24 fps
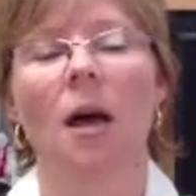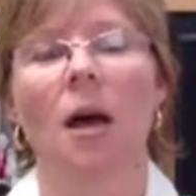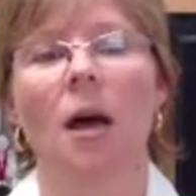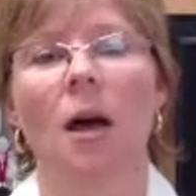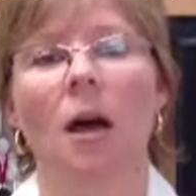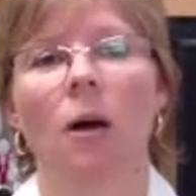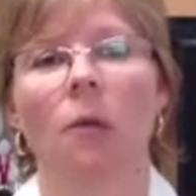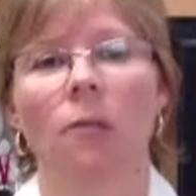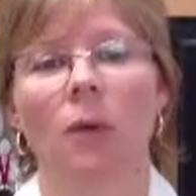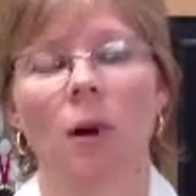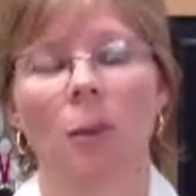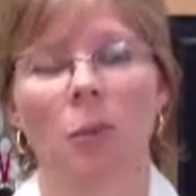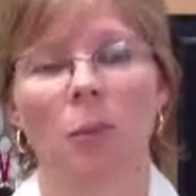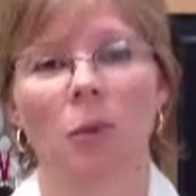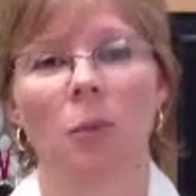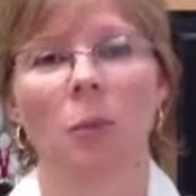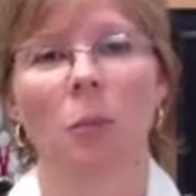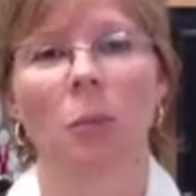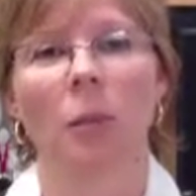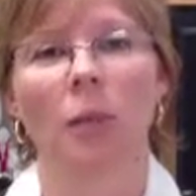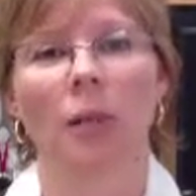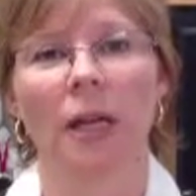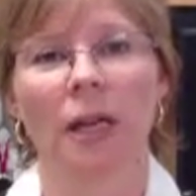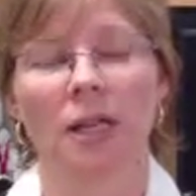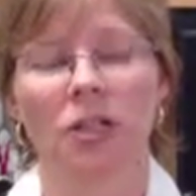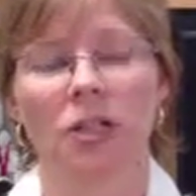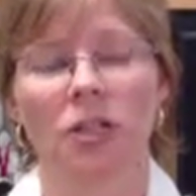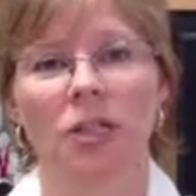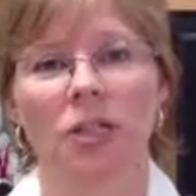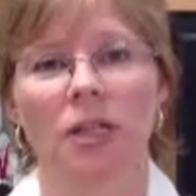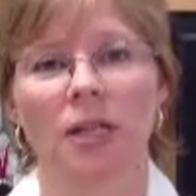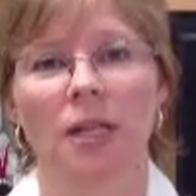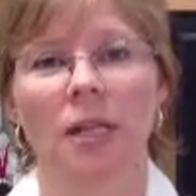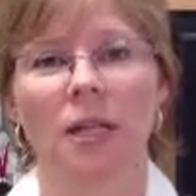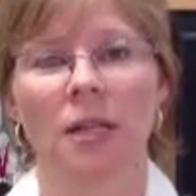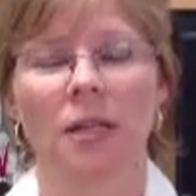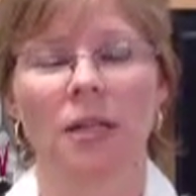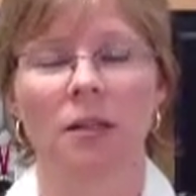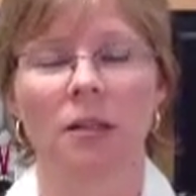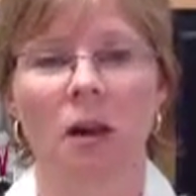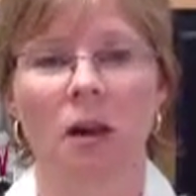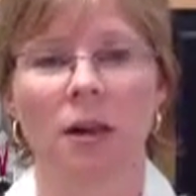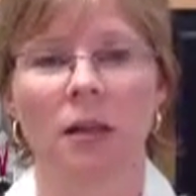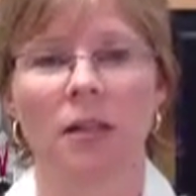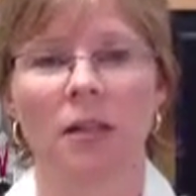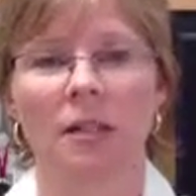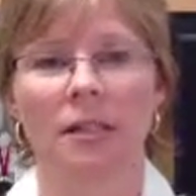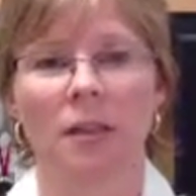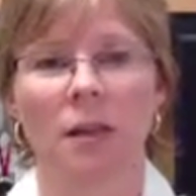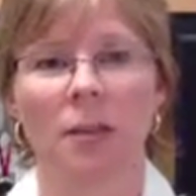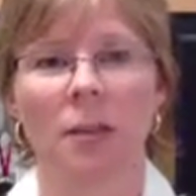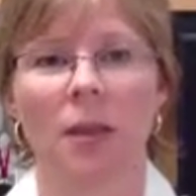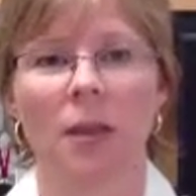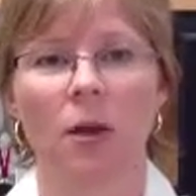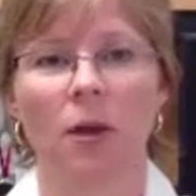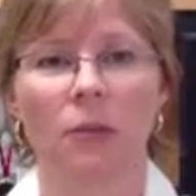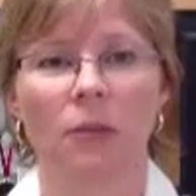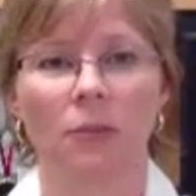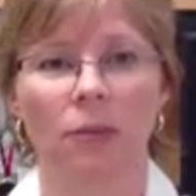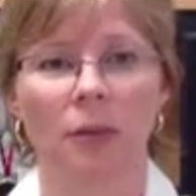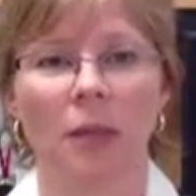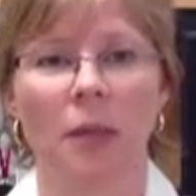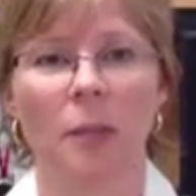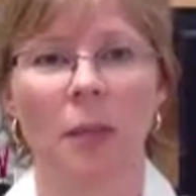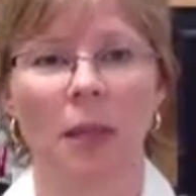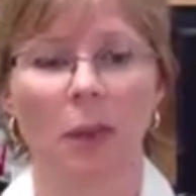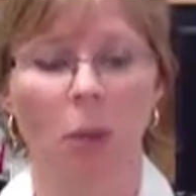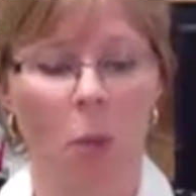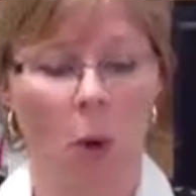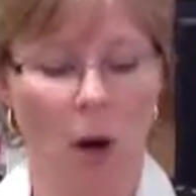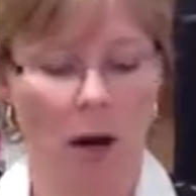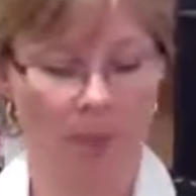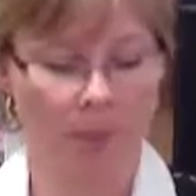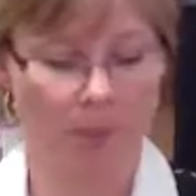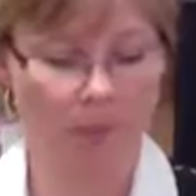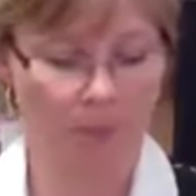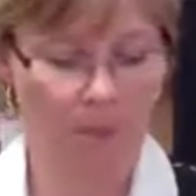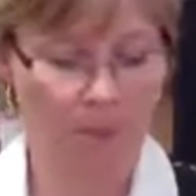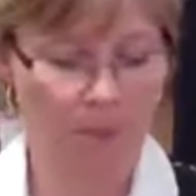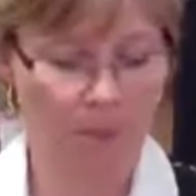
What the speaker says: a reputable agency and not accept their freebie one.